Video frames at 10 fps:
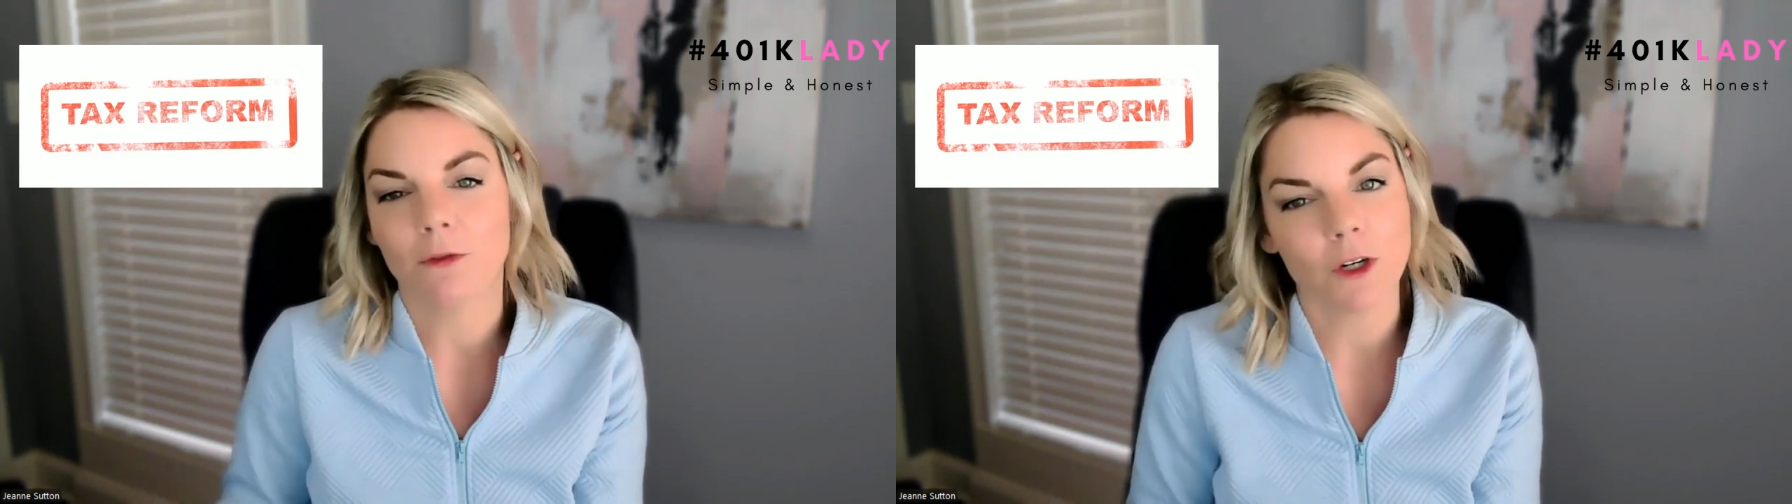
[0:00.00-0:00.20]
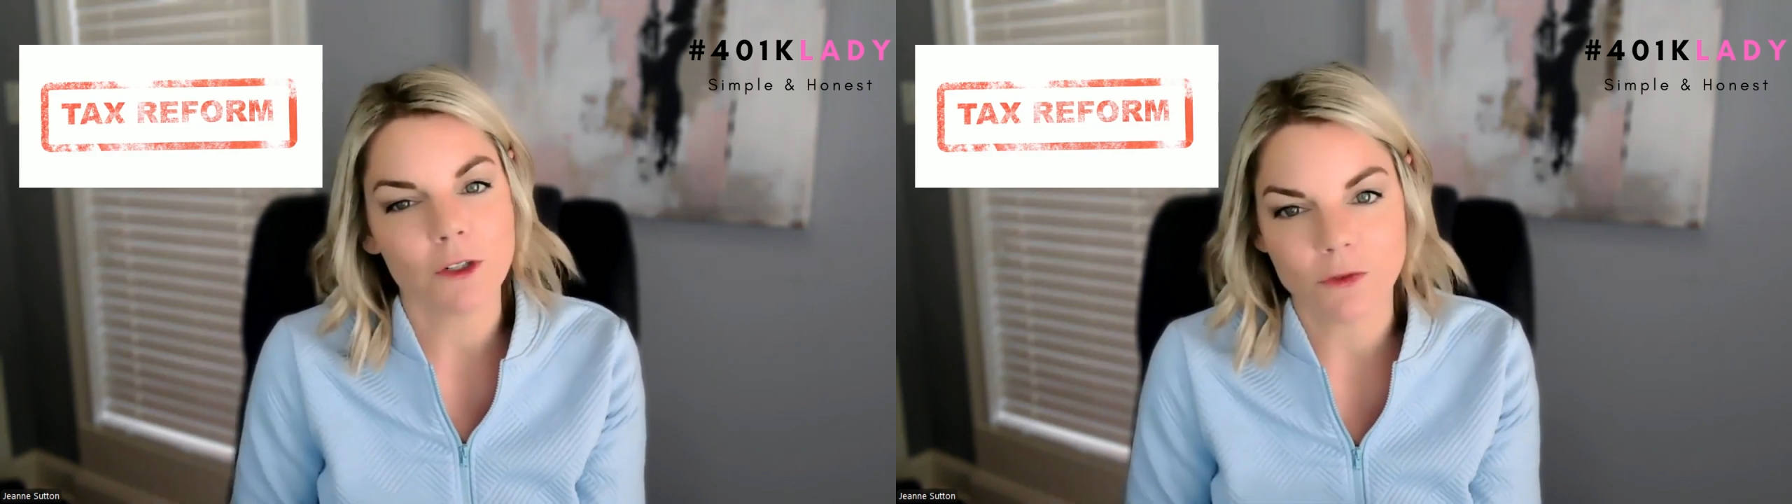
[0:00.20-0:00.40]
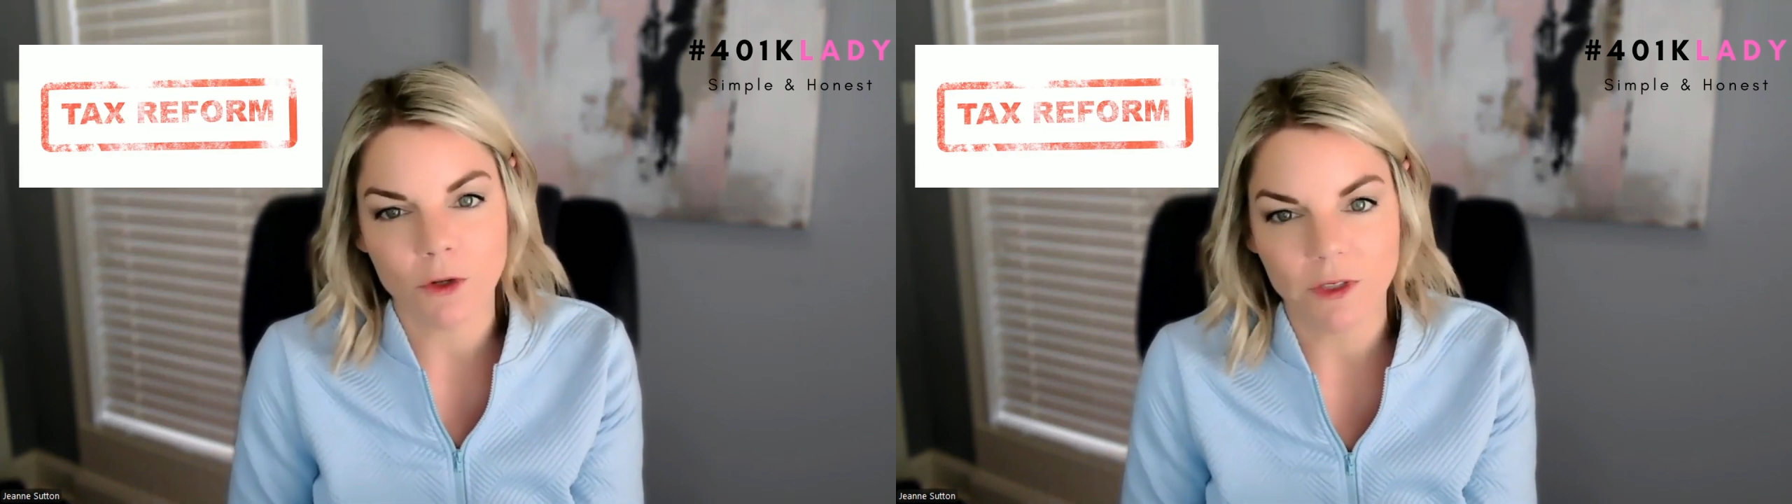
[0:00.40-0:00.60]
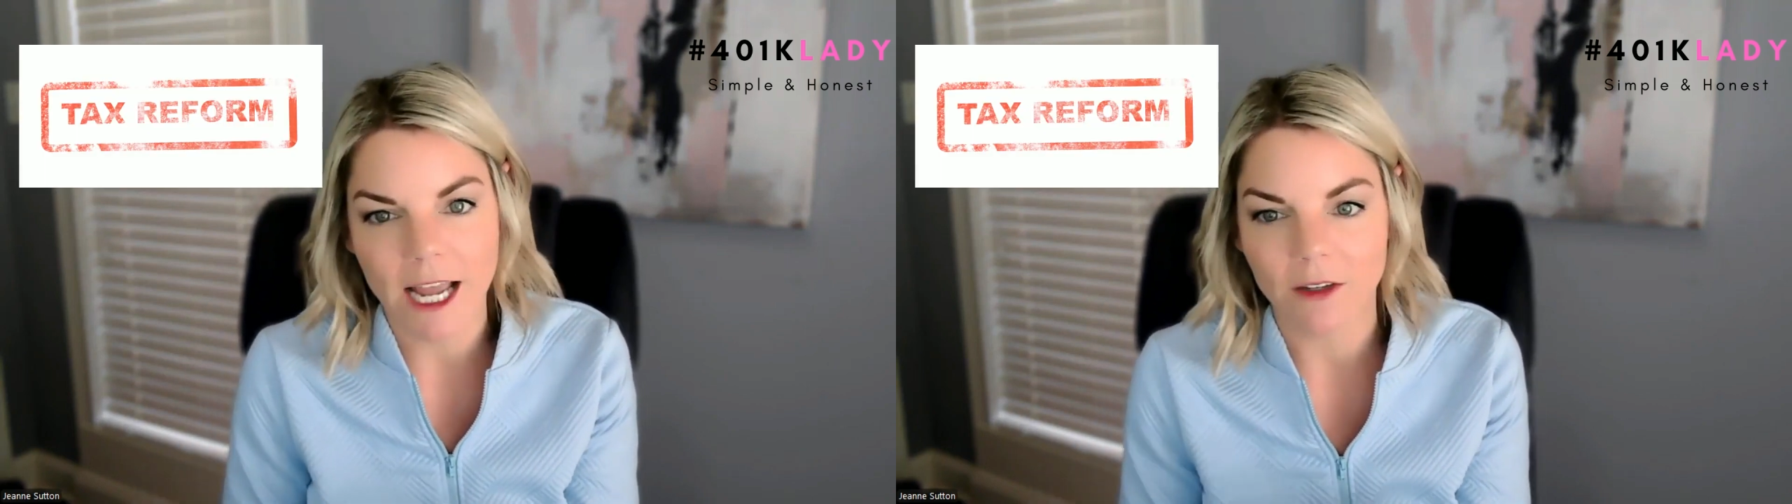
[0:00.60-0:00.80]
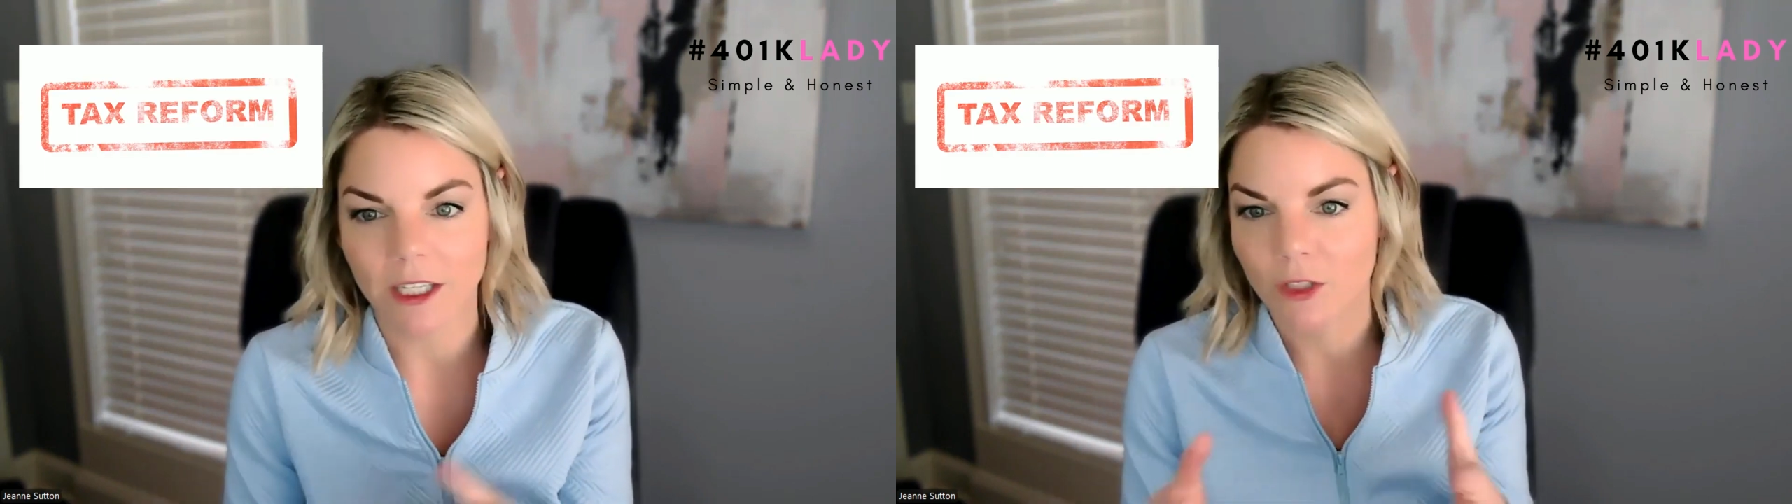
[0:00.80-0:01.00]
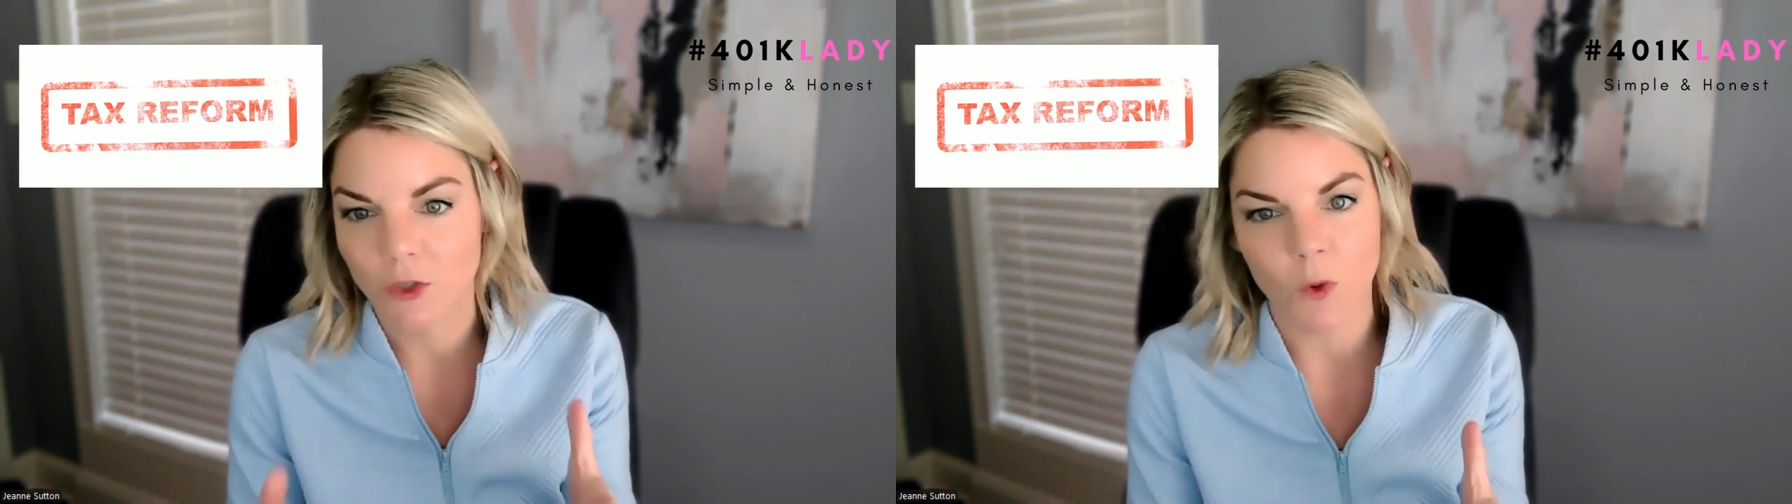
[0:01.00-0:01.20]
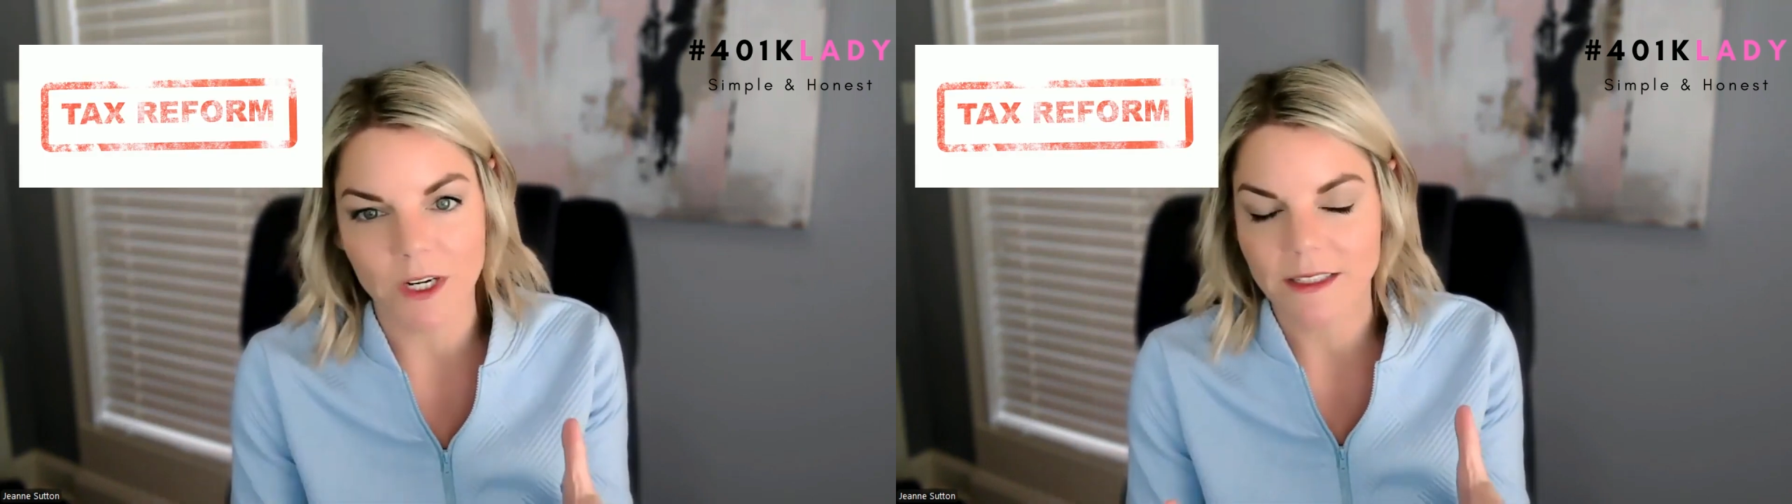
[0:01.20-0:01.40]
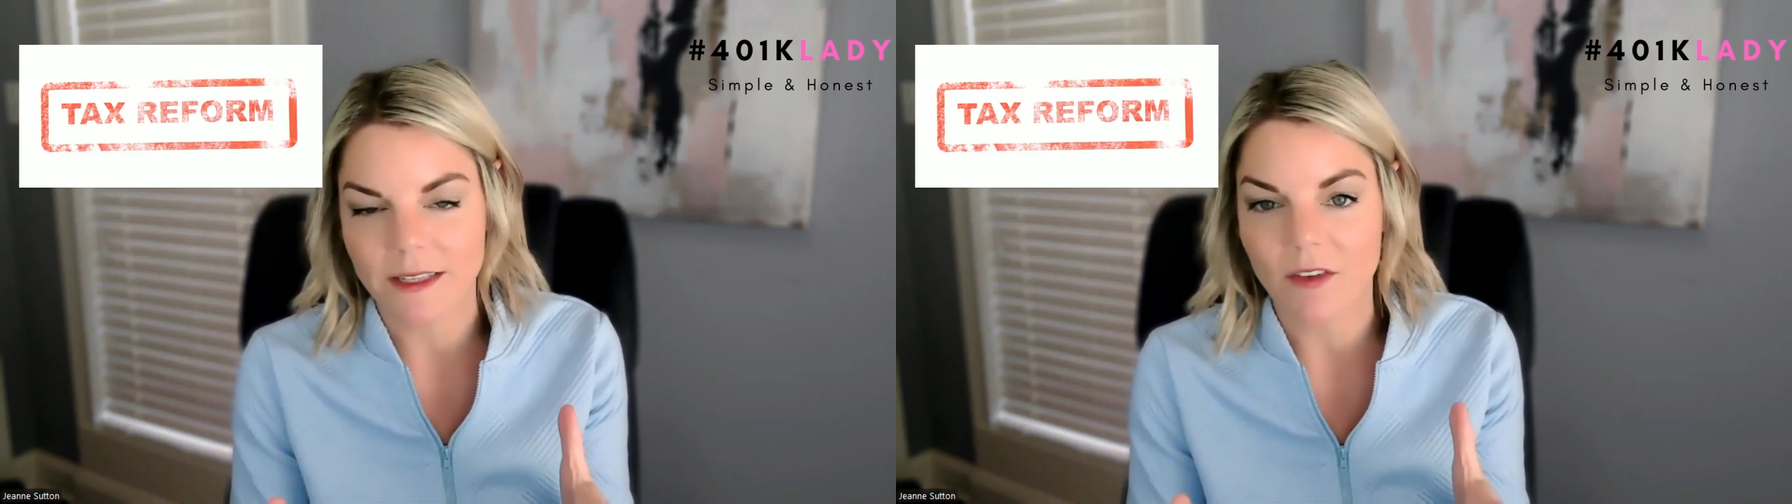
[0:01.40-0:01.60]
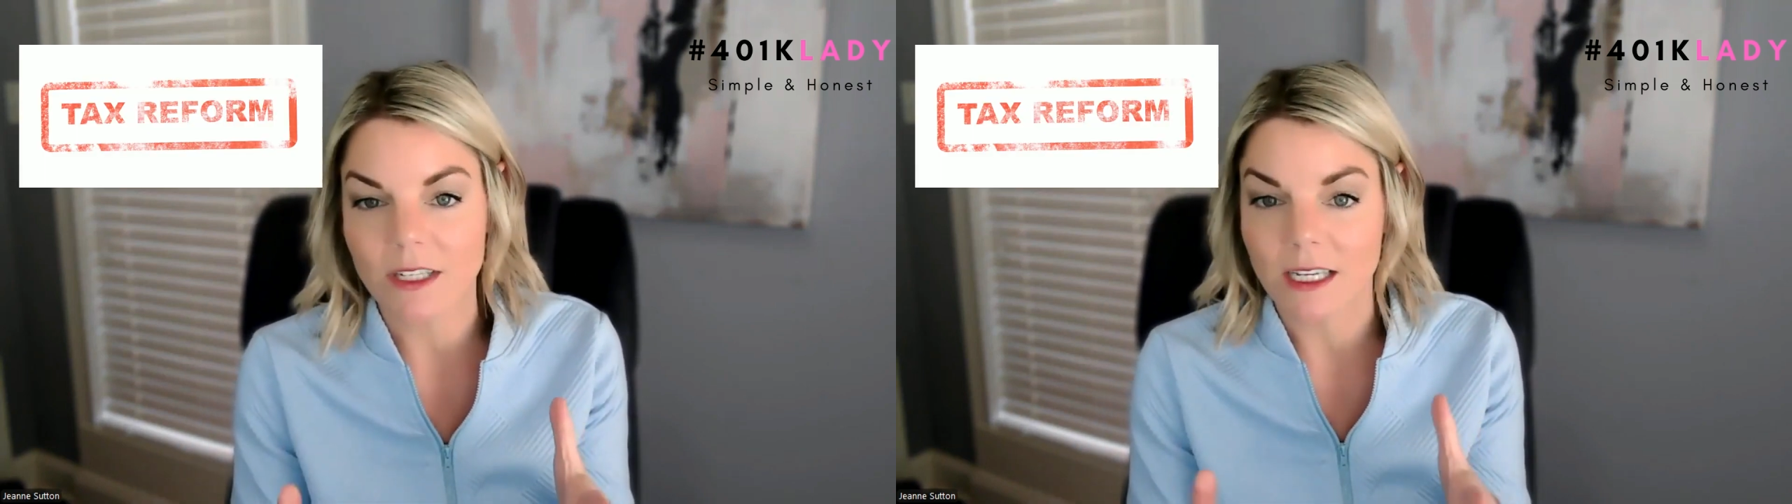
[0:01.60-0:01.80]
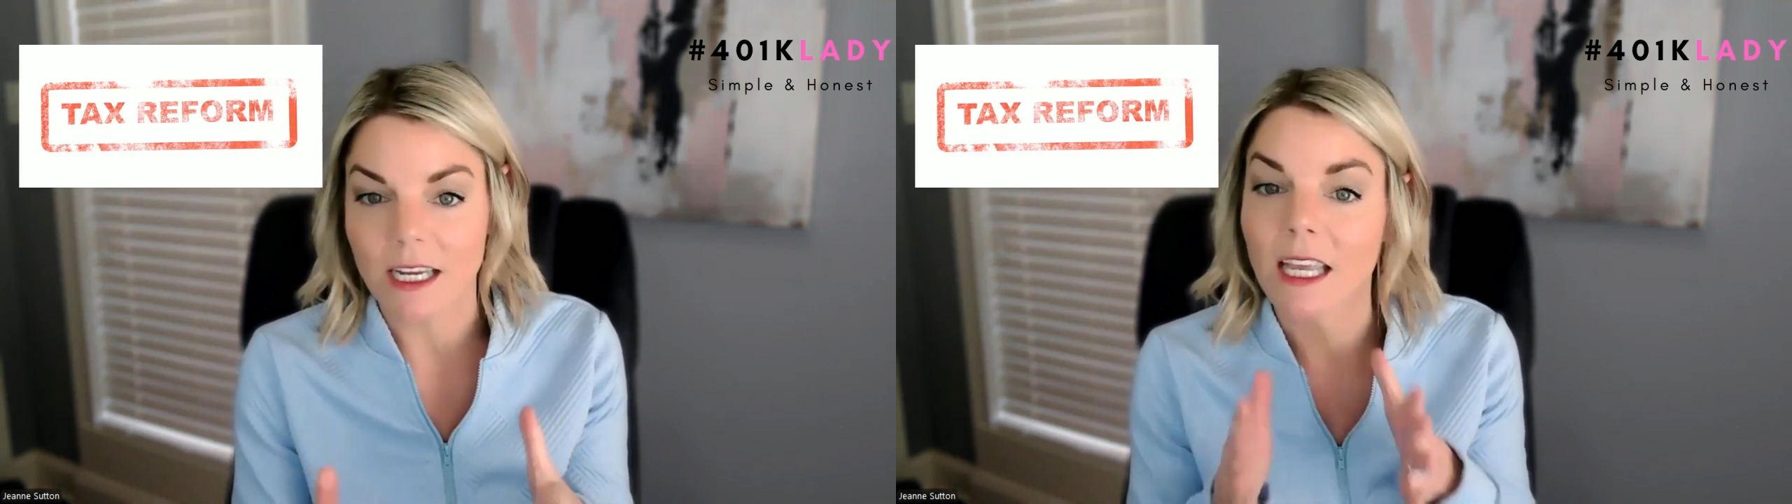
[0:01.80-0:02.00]
first rolled out in
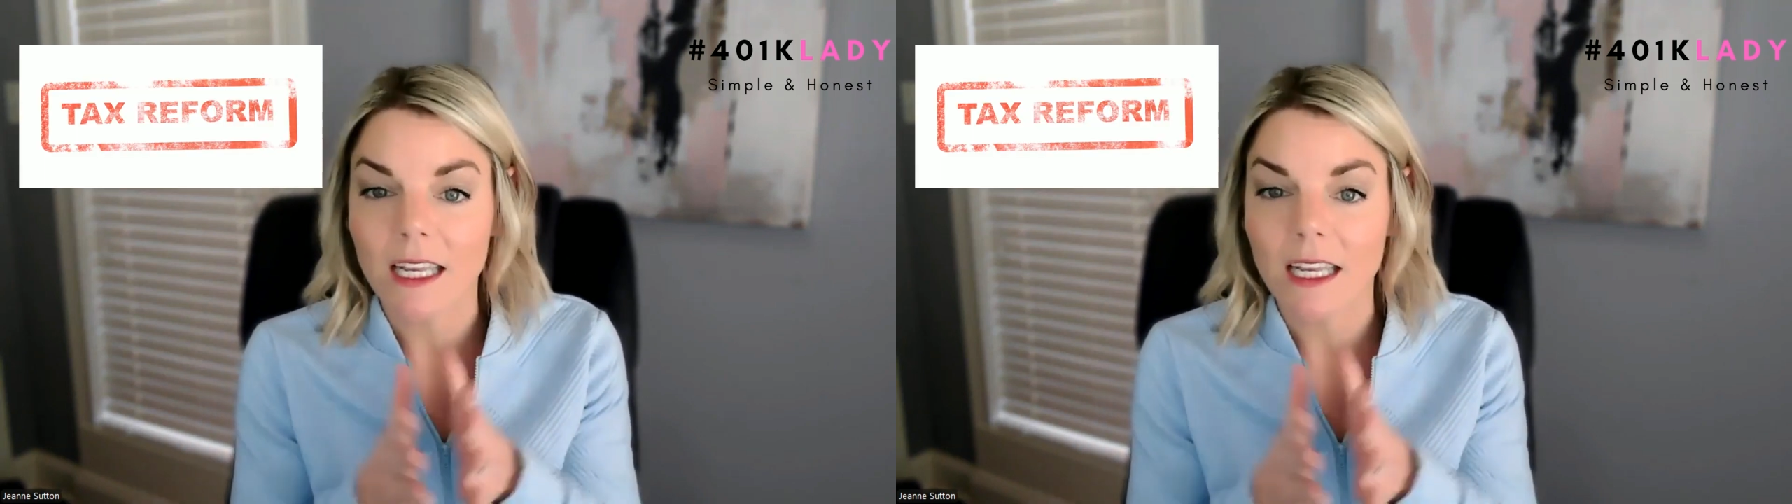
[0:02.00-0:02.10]
2017,